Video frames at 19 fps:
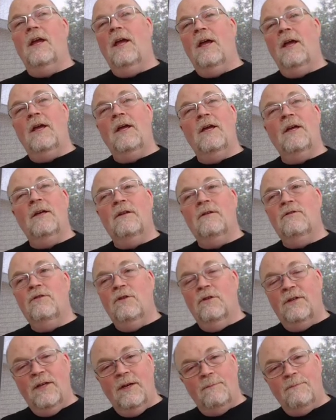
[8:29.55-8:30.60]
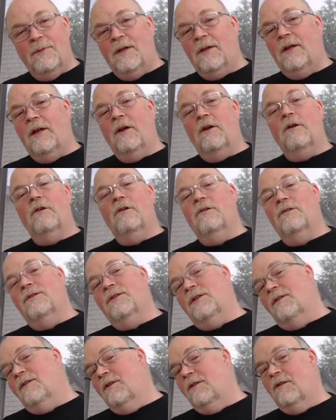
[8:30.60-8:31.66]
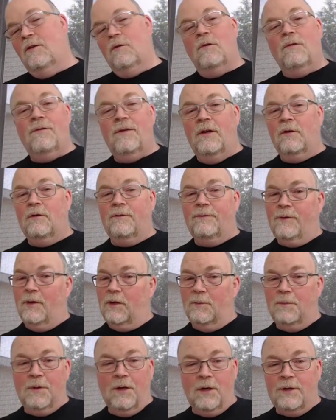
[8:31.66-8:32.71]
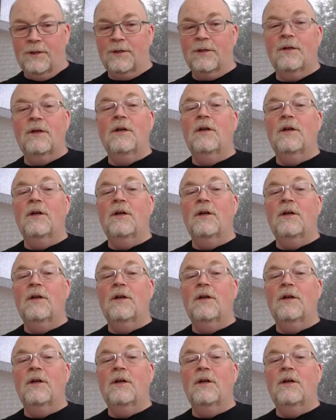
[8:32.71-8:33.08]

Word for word: and you'll get bit errors and then the whole thing will fall apart.